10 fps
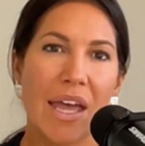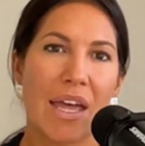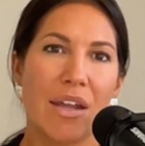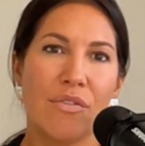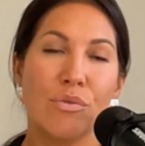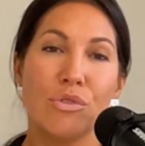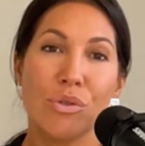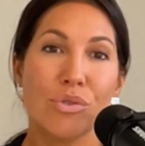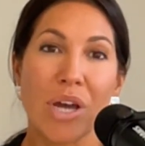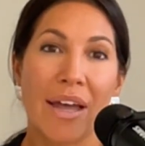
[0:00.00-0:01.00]
And if you
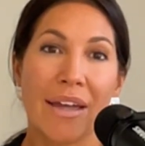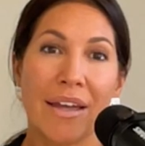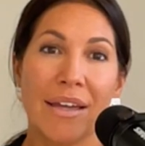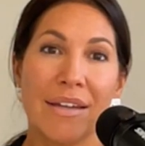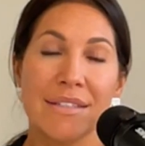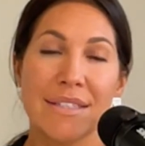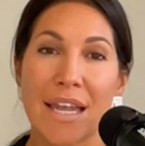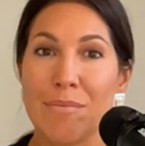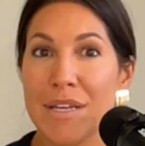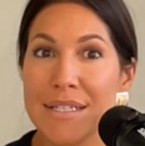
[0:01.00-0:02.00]
do try it,
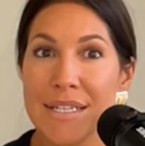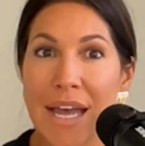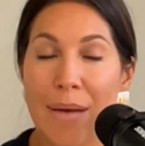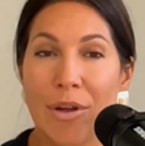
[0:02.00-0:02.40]
send me a DM